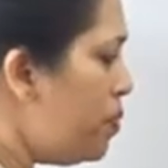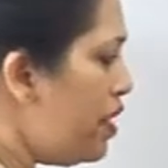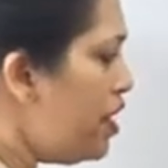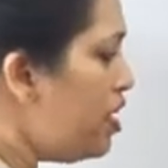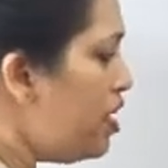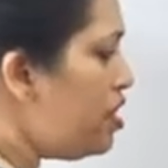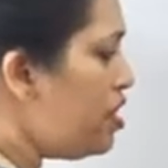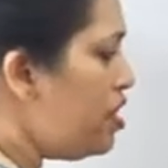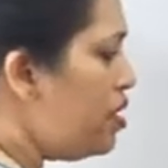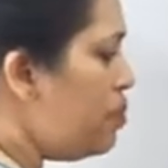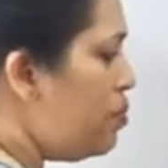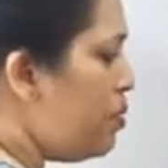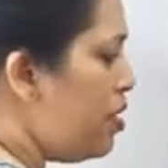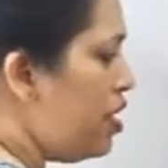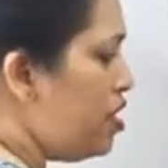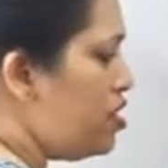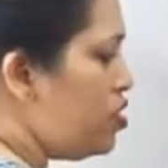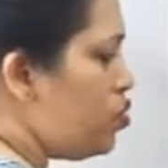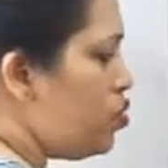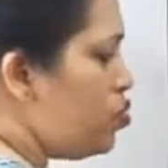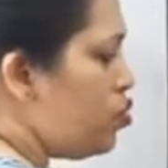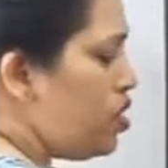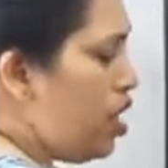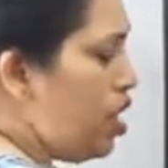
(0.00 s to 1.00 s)
bring the
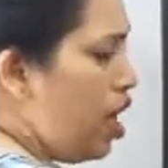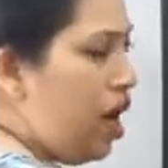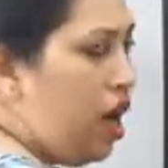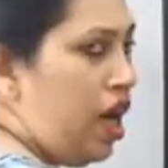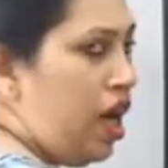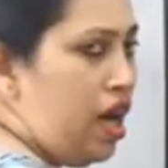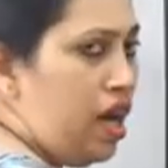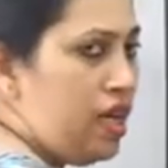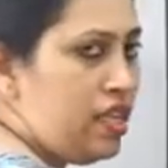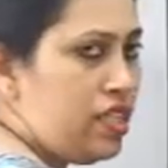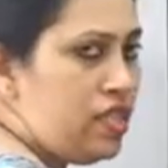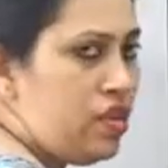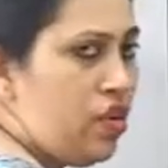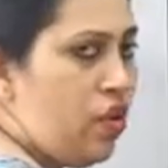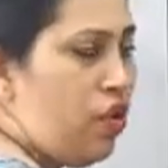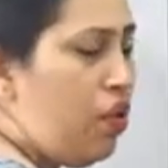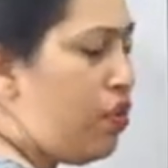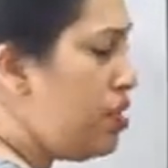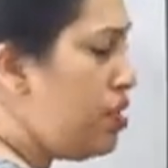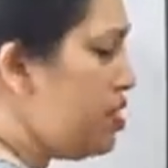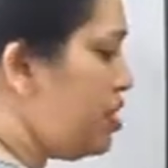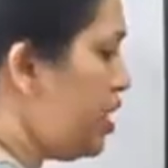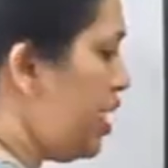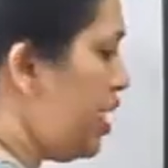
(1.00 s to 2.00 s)
blood to the heart
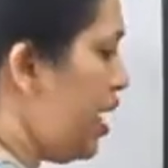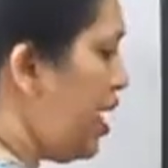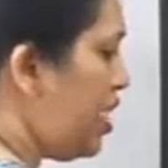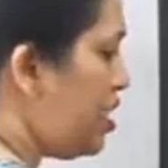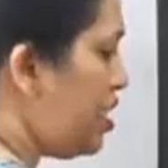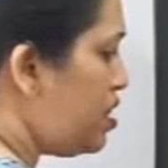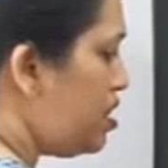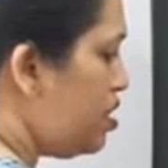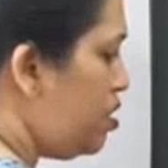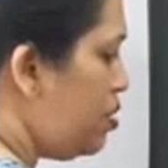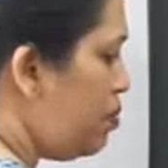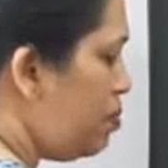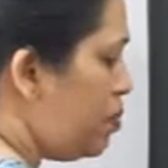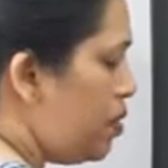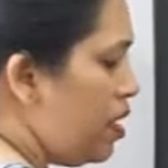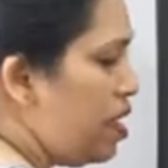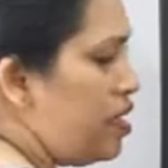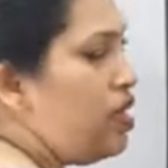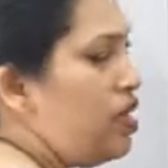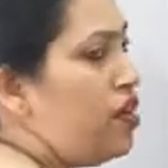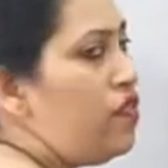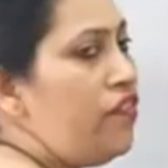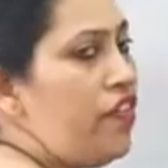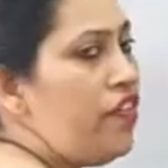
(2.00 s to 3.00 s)
or take the
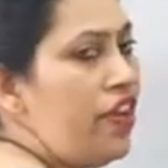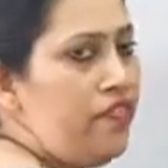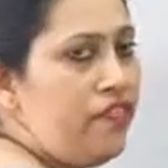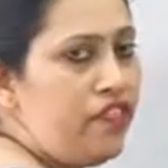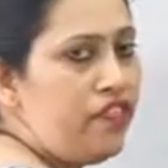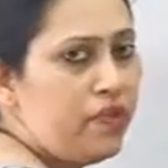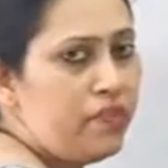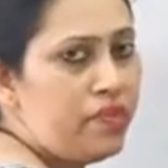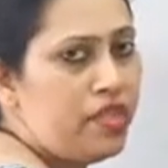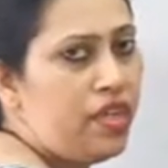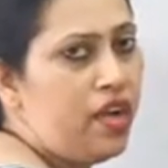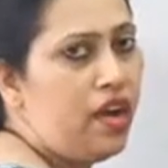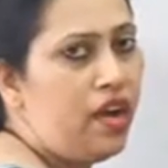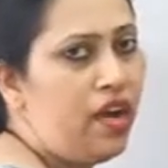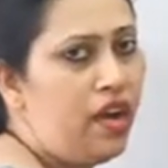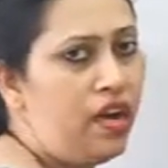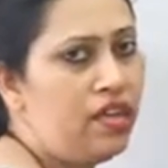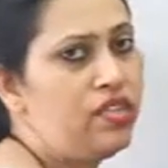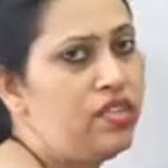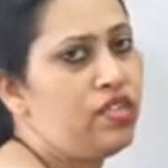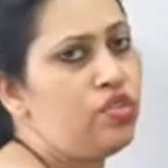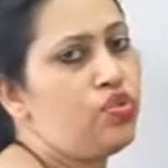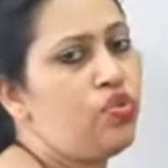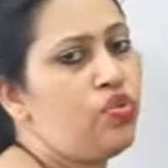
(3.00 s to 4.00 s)
blood away from the
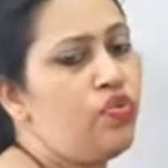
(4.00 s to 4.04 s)
heart.